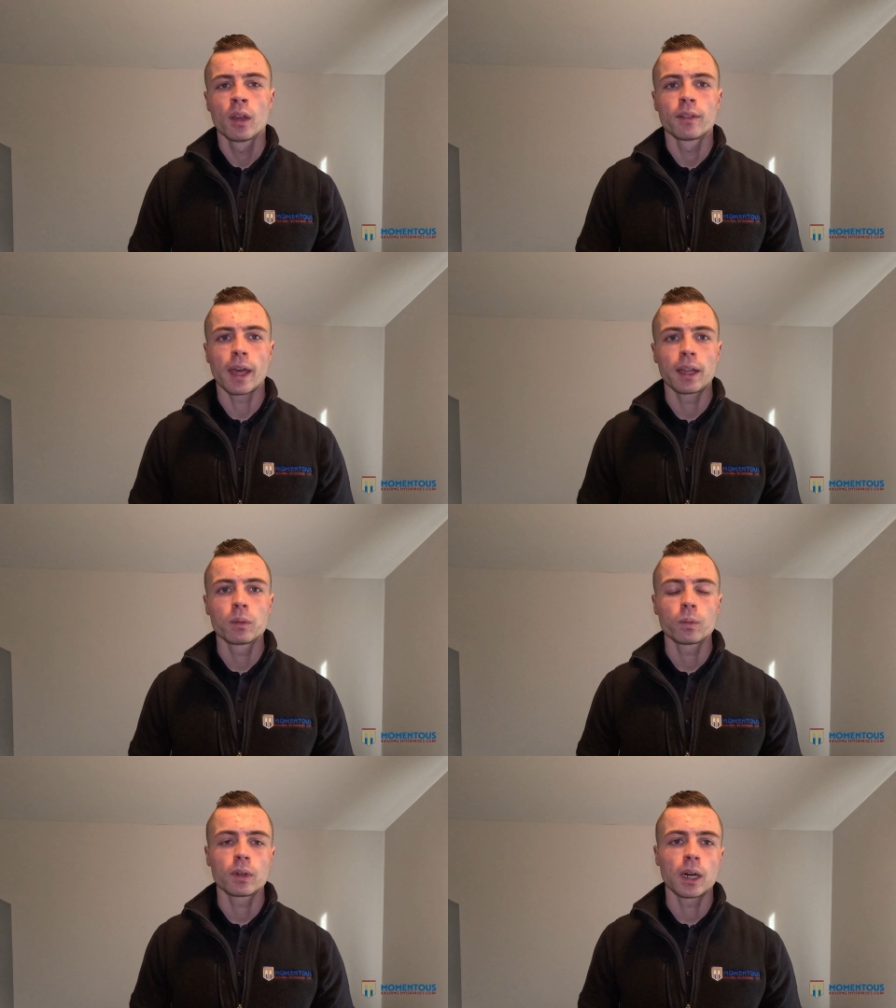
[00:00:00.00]

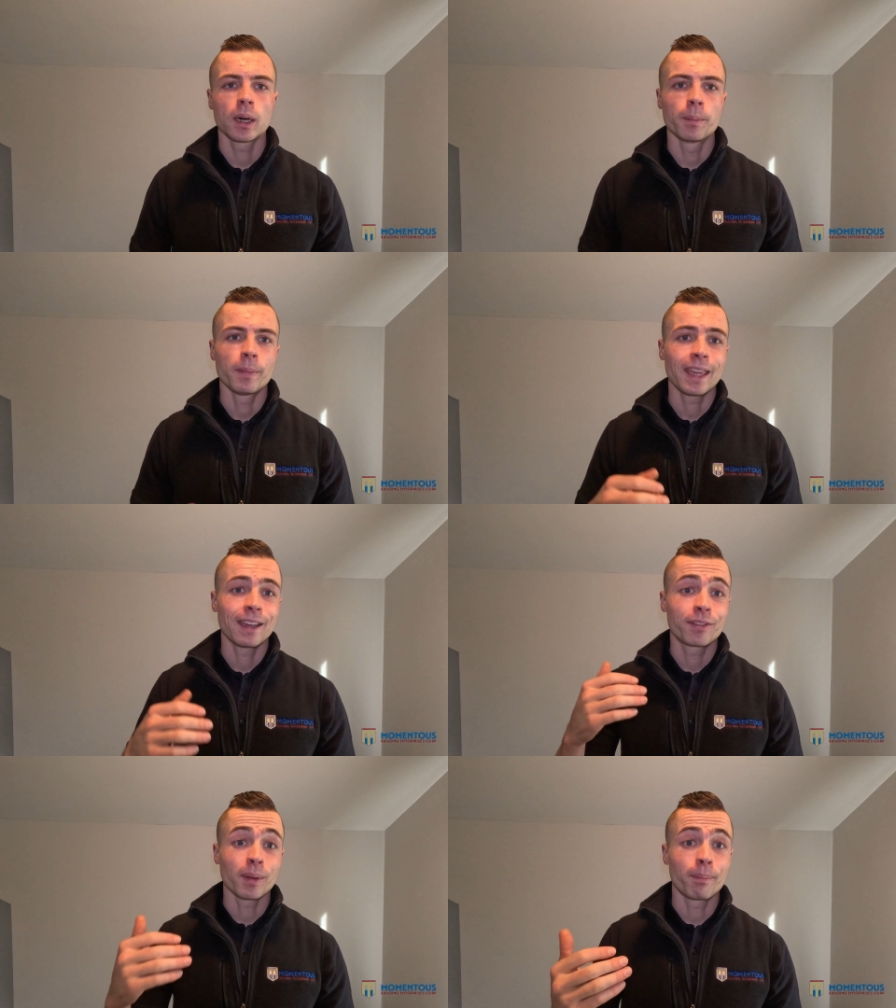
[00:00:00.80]
Then
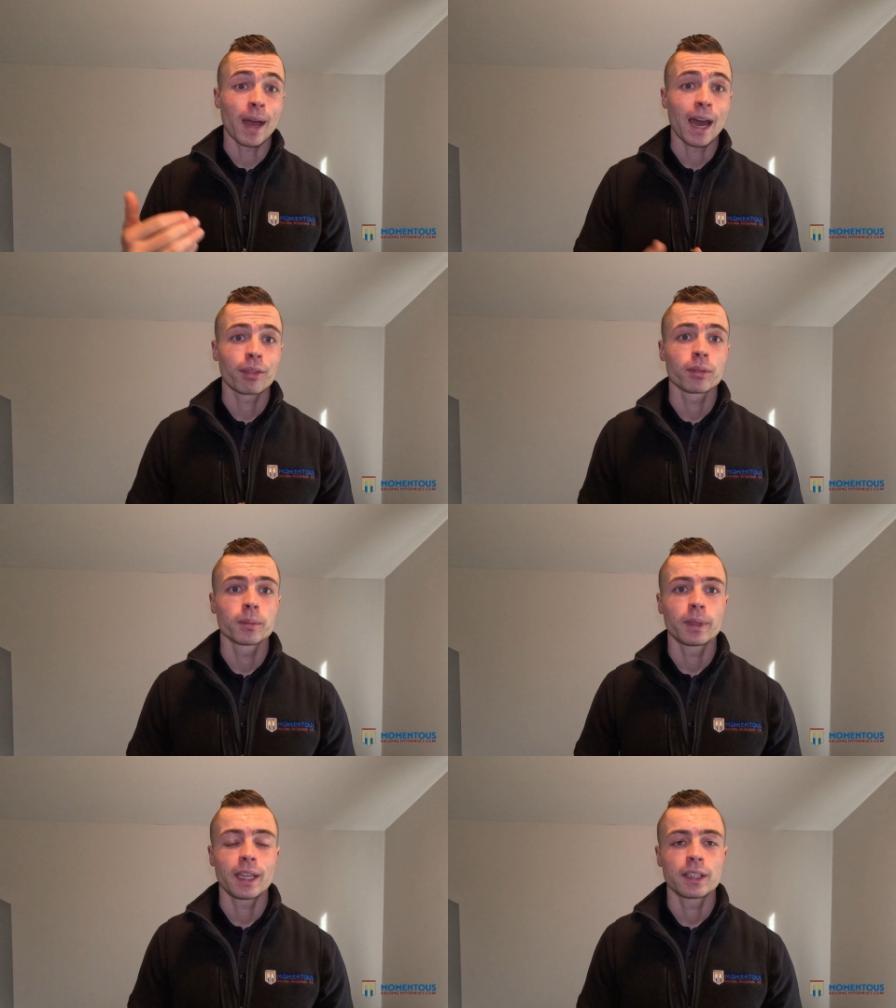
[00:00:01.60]
if the
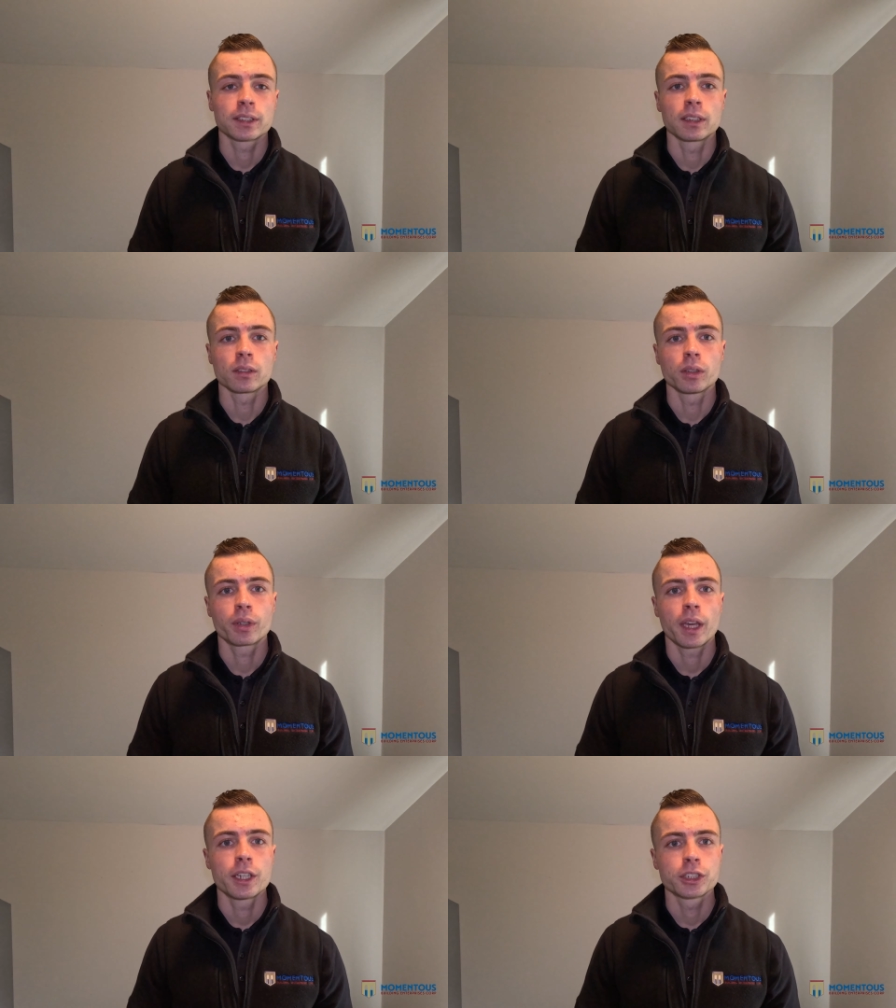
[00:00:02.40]
bathroom is in a
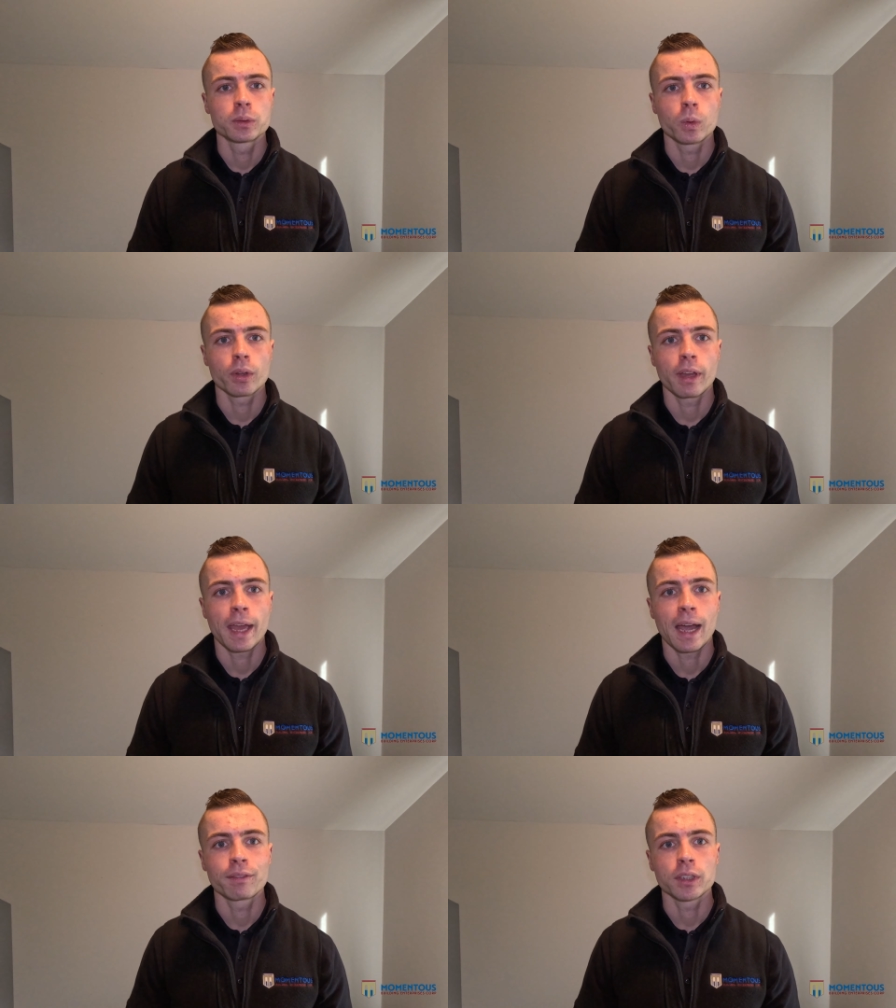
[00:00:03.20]
location where they
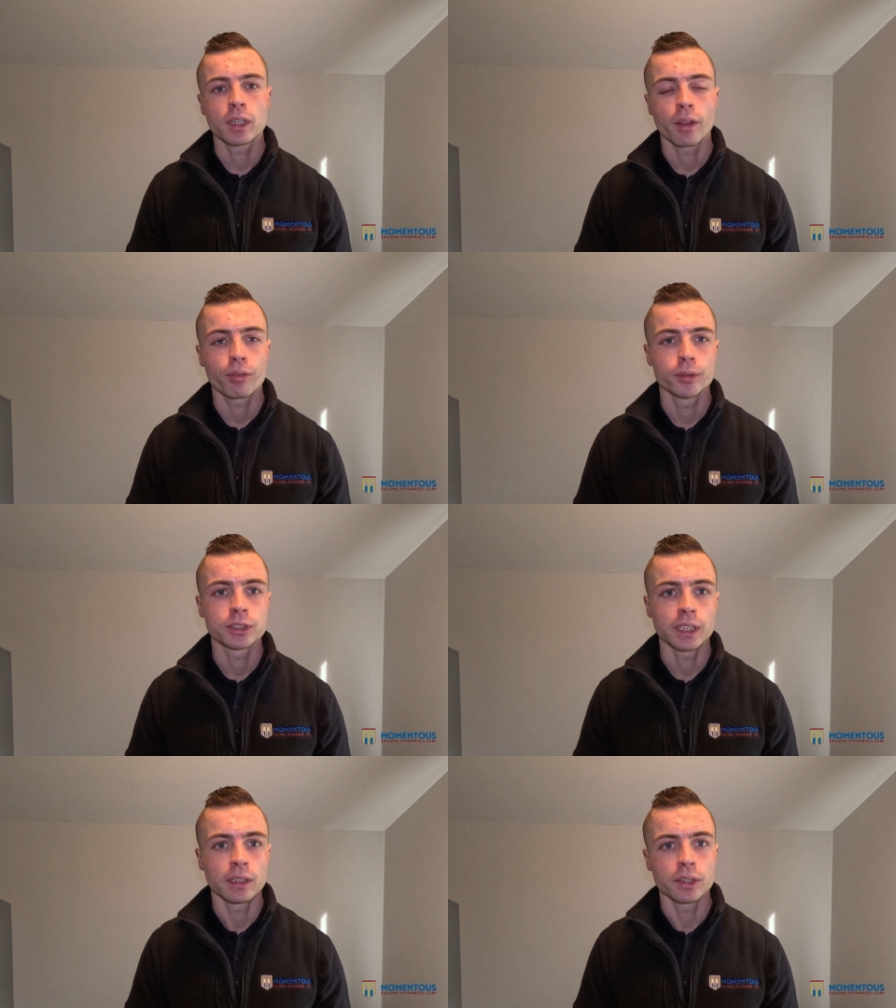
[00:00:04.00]
have to cut through
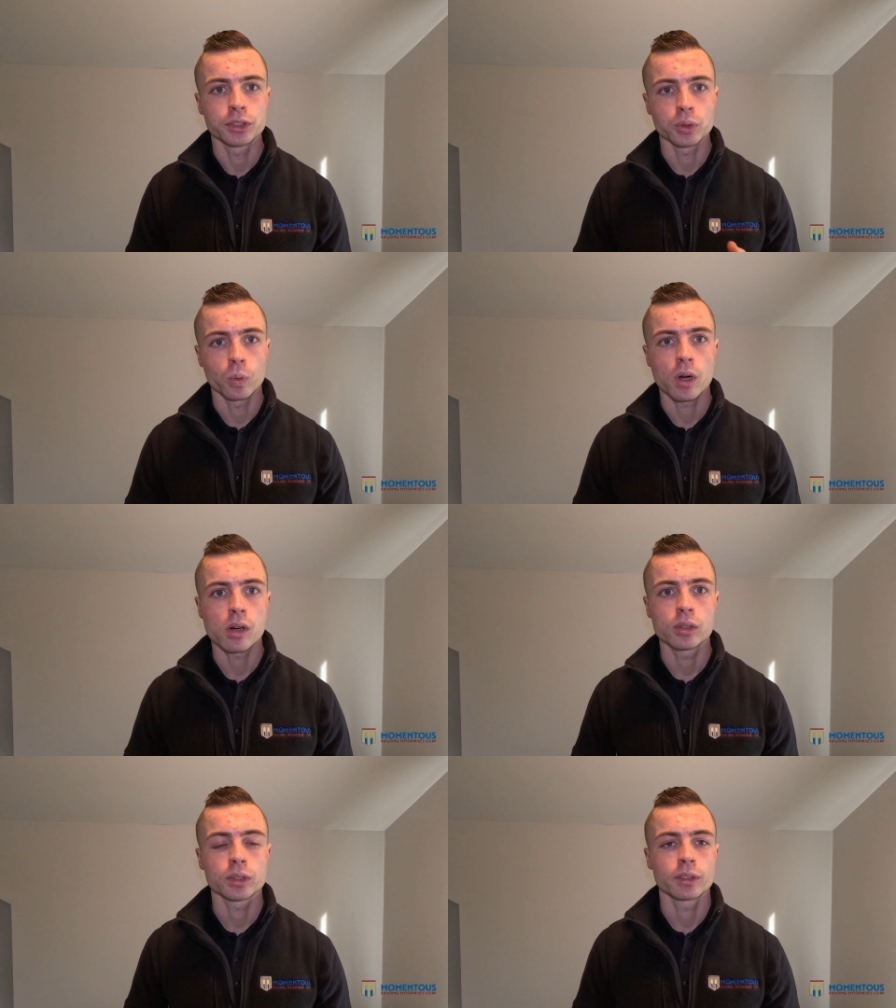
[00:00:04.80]
ceilings or
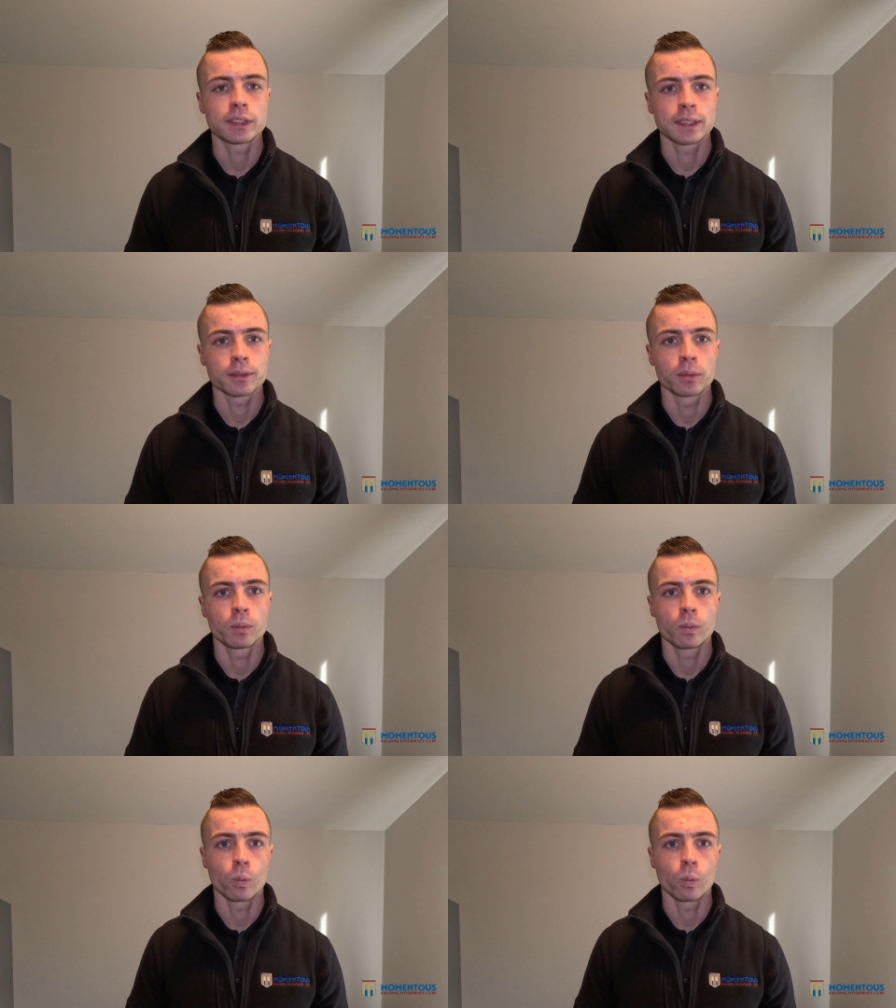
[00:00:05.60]
walls or these different